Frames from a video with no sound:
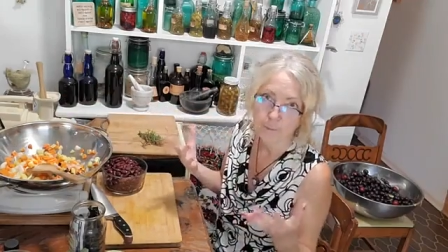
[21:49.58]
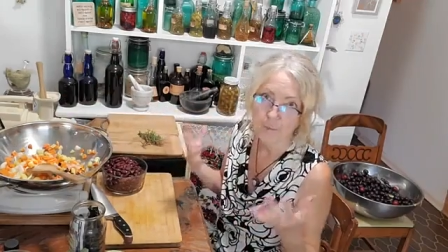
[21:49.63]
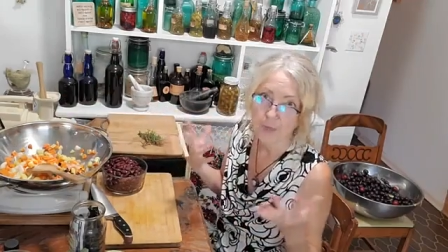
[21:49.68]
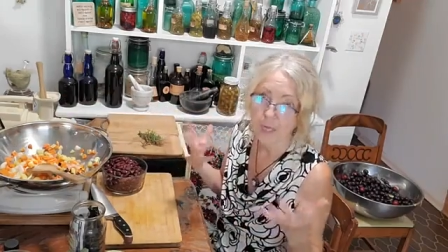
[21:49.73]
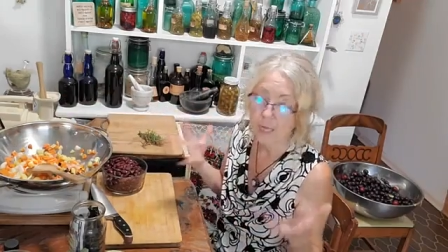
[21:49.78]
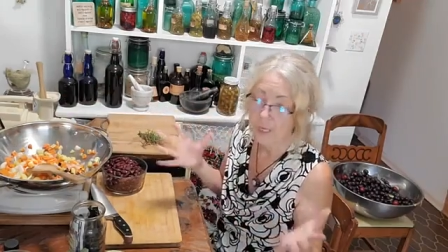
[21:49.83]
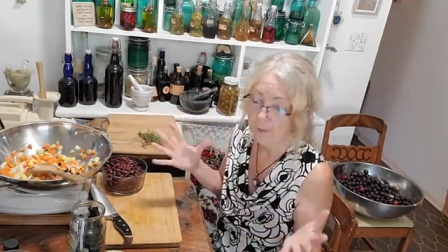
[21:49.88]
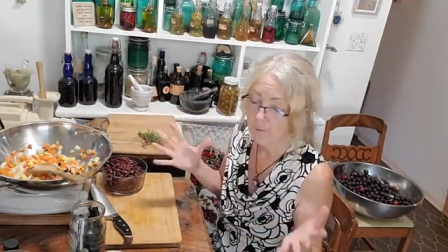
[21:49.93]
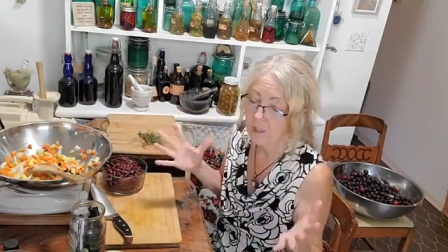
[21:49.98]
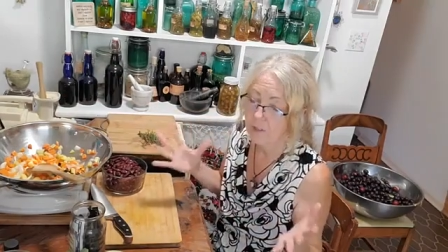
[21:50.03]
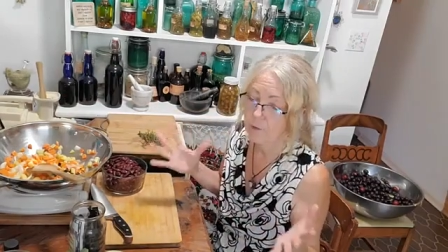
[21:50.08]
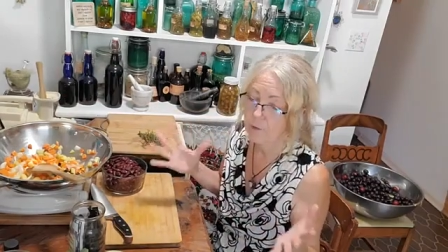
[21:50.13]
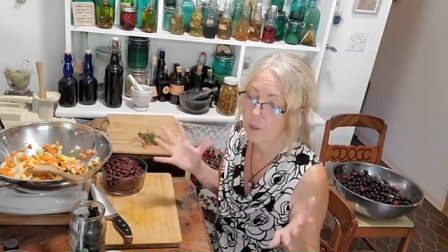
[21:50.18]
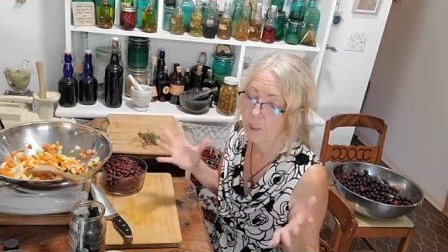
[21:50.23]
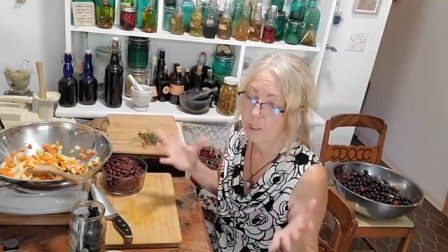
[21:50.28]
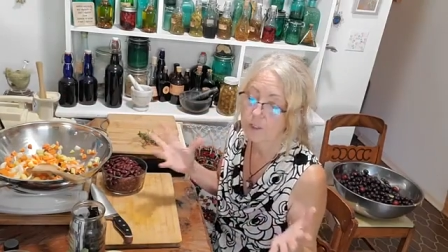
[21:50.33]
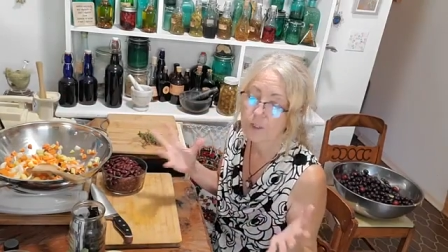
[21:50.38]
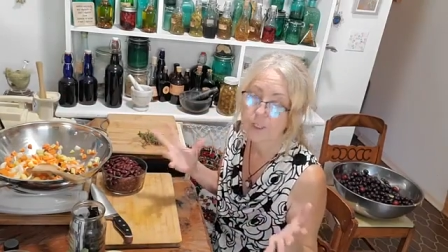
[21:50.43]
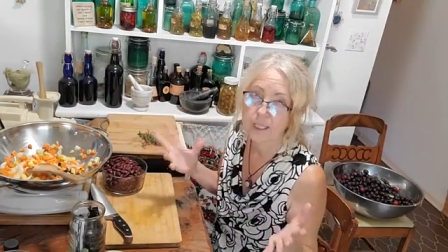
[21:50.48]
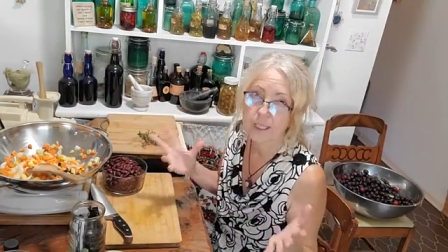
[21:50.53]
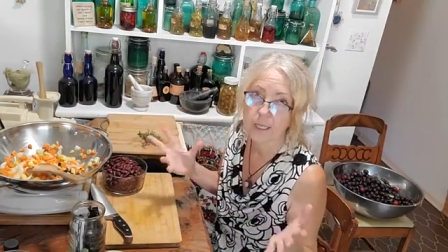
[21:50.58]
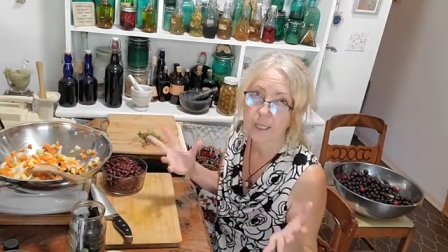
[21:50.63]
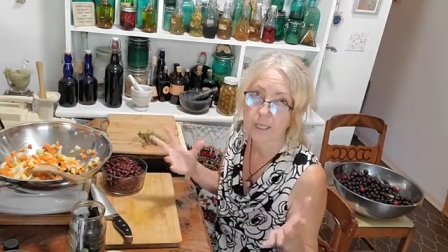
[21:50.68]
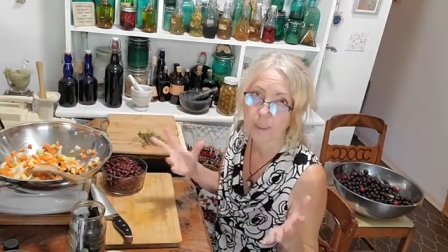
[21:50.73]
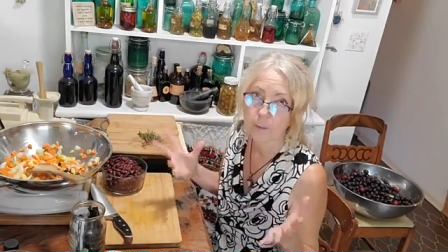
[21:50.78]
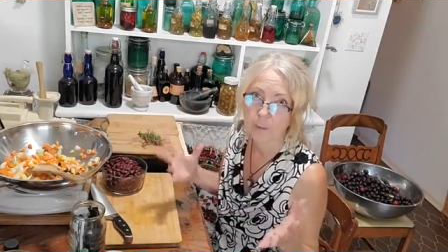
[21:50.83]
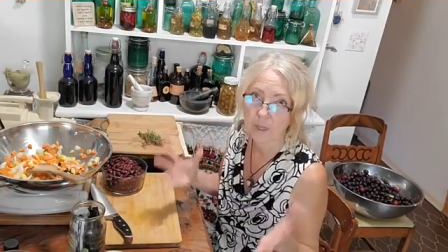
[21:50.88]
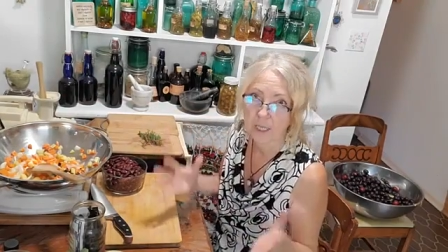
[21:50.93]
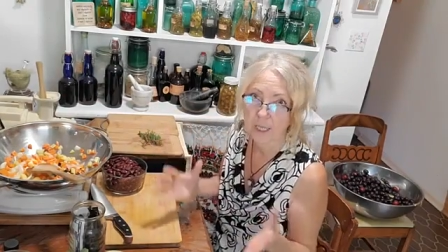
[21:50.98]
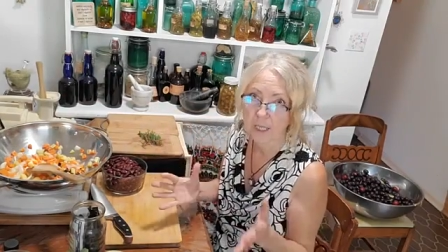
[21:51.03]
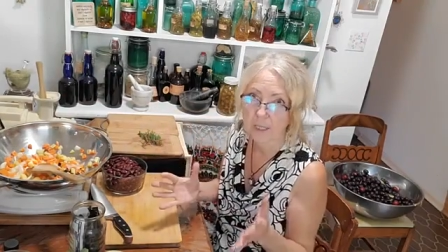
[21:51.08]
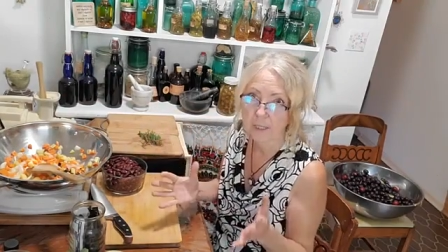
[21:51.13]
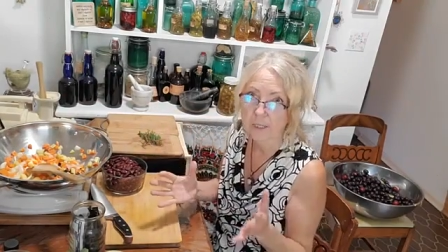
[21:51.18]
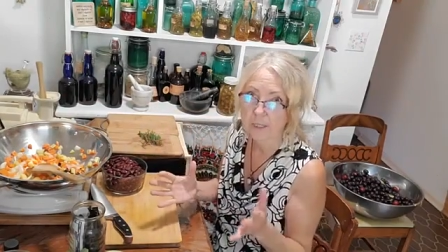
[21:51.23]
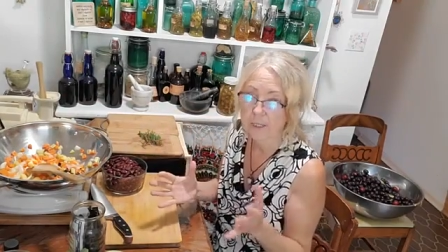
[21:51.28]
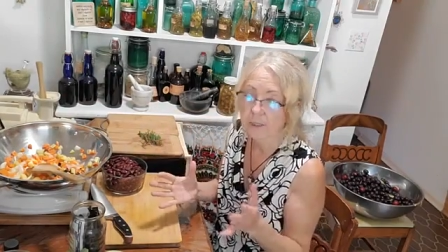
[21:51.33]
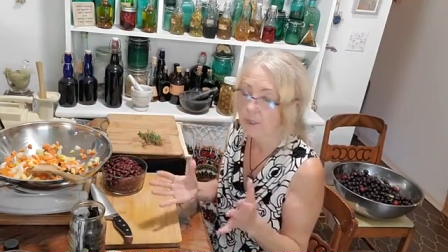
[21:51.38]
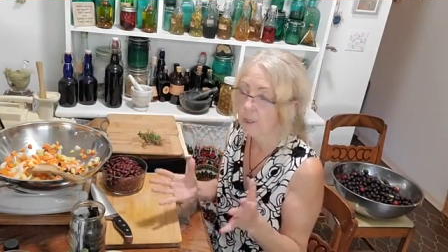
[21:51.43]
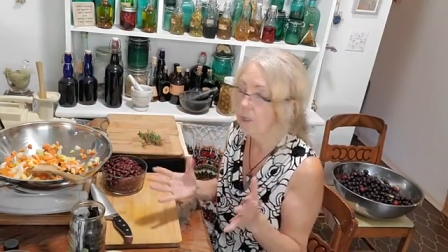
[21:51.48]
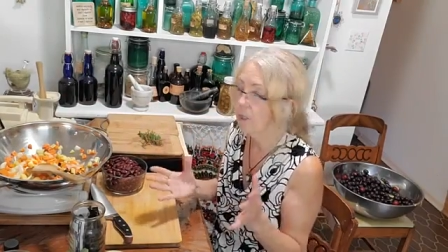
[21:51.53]
Even if you're using a Himalayan sea
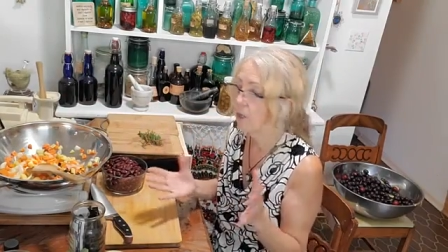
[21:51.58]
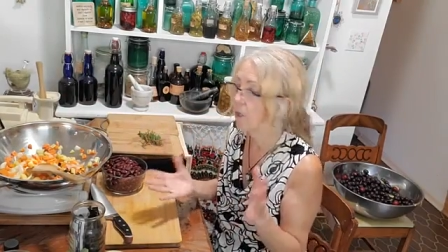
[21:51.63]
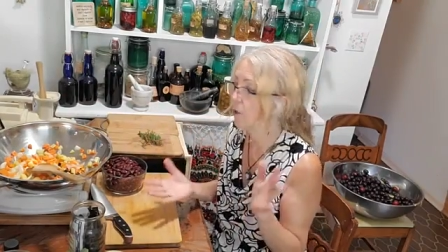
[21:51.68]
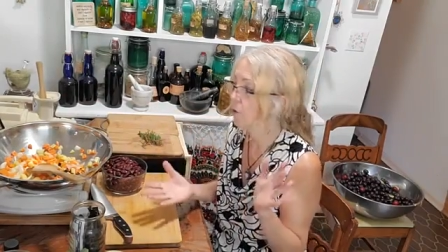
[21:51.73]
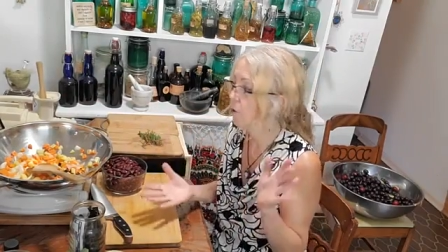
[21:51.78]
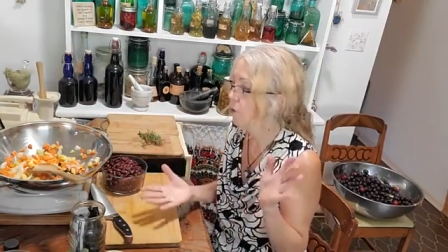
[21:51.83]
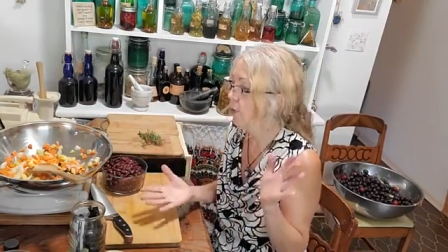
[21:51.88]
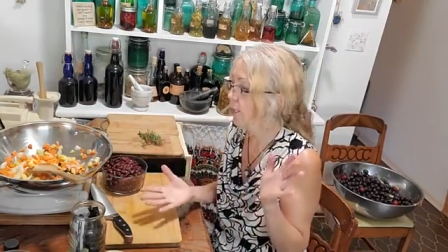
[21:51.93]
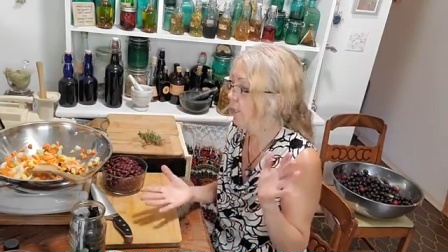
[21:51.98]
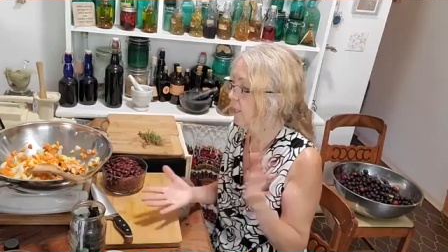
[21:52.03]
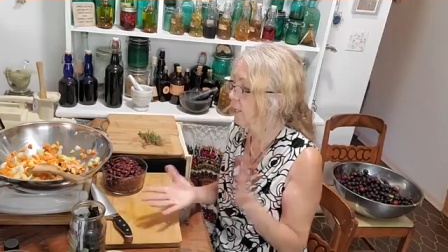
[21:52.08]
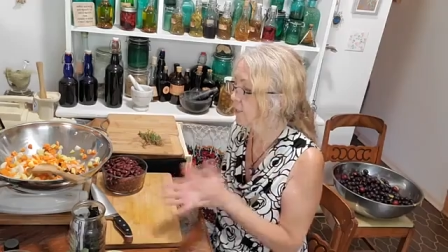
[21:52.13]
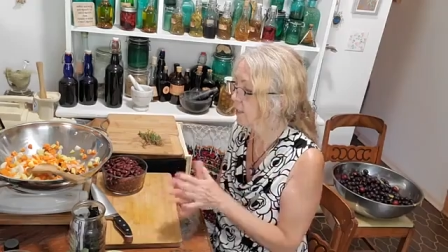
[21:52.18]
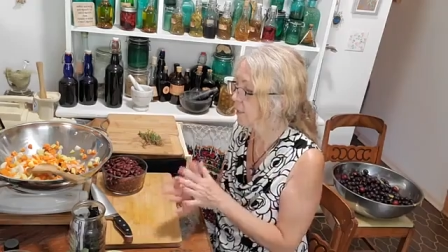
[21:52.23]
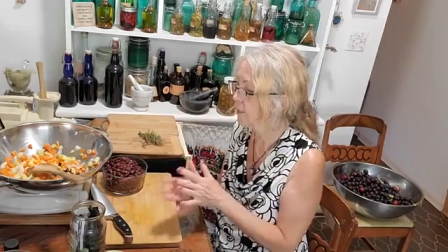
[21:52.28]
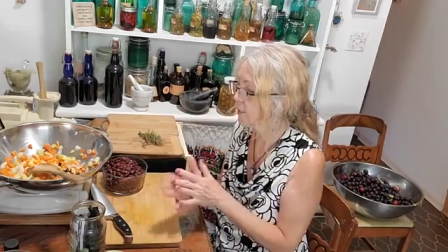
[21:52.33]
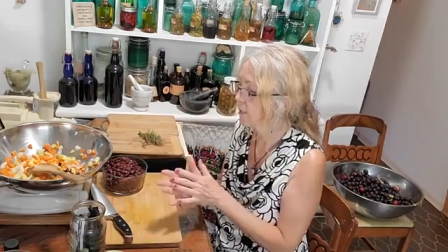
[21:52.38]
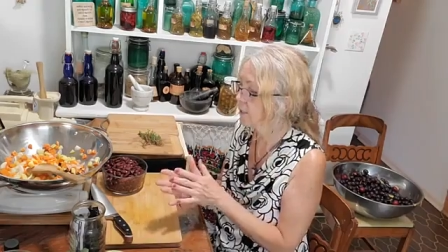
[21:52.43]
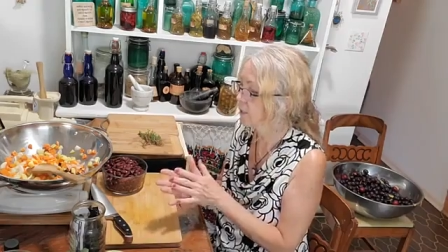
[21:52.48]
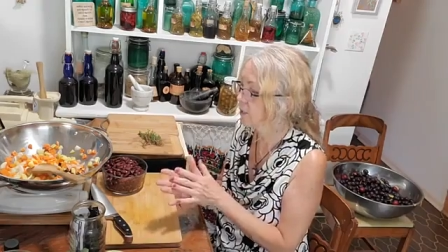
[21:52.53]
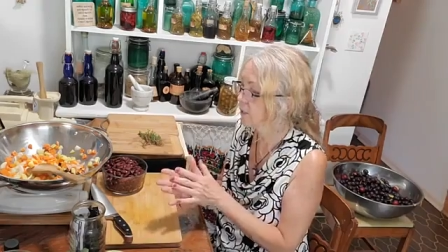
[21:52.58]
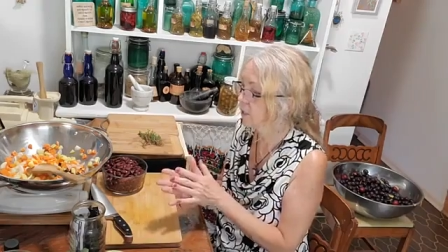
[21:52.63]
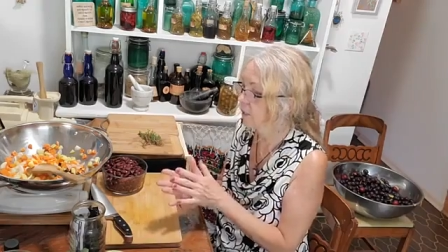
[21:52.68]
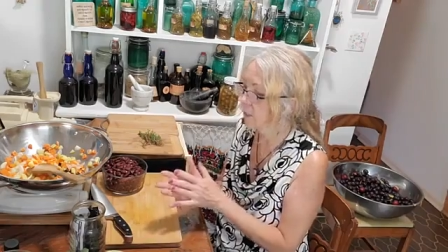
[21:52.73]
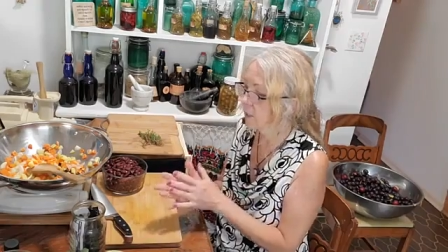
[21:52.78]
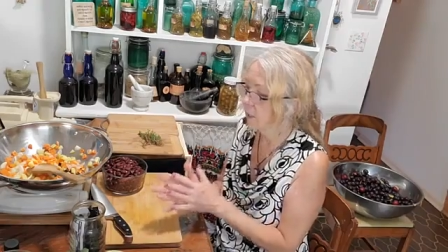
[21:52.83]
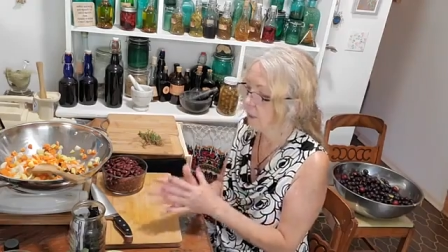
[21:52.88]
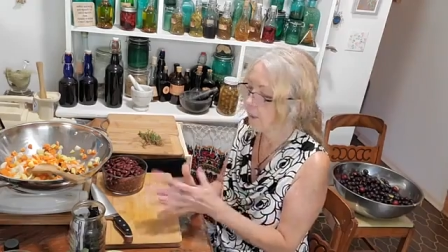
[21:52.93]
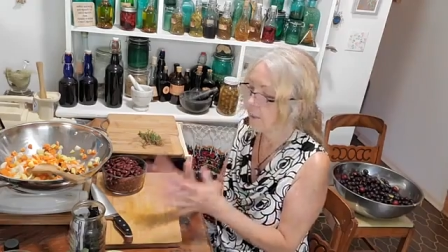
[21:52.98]
salt or Celtic sea salt,